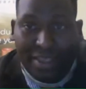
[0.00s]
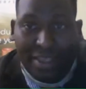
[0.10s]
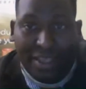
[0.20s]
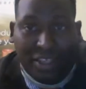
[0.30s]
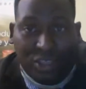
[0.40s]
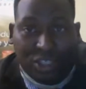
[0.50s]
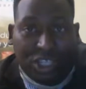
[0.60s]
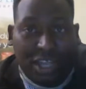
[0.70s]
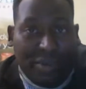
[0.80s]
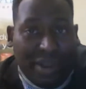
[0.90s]
Usually
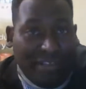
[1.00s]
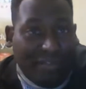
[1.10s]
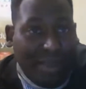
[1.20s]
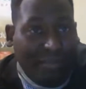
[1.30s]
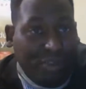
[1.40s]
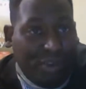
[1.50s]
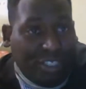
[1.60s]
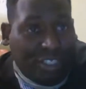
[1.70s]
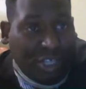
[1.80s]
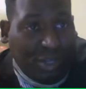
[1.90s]
whenever I'm doing
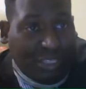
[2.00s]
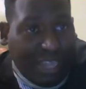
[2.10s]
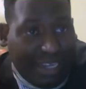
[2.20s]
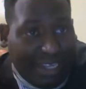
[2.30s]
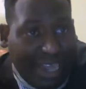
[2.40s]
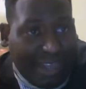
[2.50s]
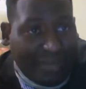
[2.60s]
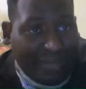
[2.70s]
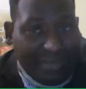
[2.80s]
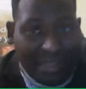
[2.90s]
shows like that,
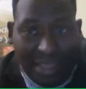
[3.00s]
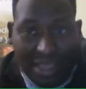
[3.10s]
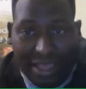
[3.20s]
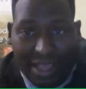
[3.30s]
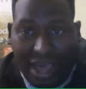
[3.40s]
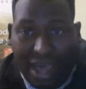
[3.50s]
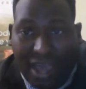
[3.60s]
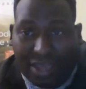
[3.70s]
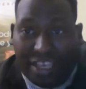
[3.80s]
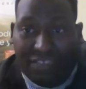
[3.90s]

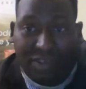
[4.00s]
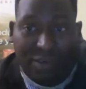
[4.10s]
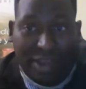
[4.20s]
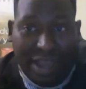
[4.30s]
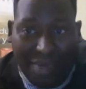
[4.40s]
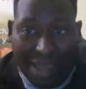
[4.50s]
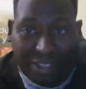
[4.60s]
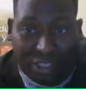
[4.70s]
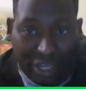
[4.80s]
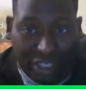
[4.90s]
even when I'm at
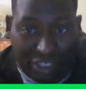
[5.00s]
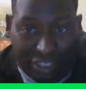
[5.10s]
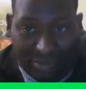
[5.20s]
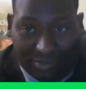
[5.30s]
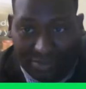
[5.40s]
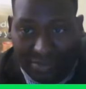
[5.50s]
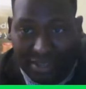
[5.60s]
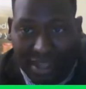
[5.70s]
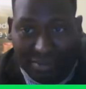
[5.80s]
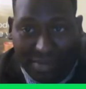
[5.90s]
church,
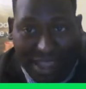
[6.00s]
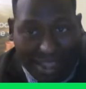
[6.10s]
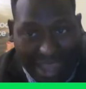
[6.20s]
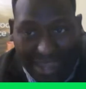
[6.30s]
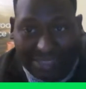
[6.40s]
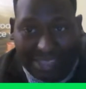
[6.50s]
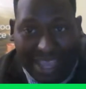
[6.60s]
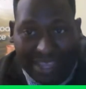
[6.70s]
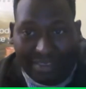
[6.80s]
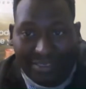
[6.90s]
I gotta say it,
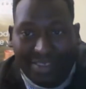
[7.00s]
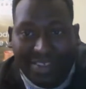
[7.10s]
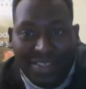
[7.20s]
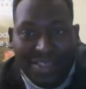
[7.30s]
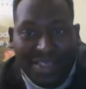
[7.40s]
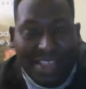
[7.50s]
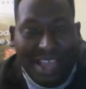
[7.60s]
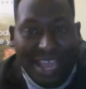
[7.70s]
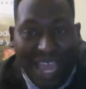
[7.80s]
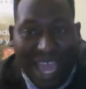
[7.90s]

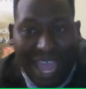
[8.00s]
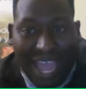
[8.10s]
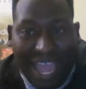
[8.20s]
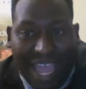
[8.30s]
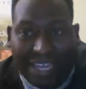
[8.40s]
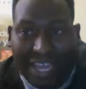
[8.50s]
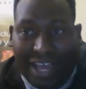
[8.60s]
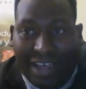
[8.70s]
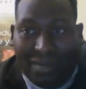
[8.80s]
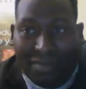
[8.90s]
and
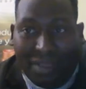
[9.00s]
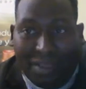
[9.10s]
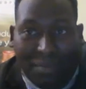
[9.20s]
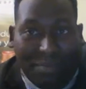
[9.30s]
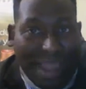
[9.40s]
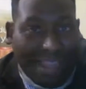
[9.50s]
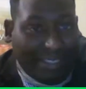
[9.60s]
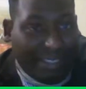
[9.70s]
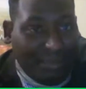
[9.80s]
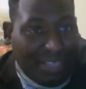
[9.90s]
the mic
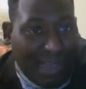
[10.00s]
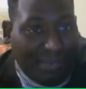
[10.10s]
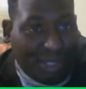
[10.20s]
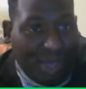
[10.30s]
sometimes go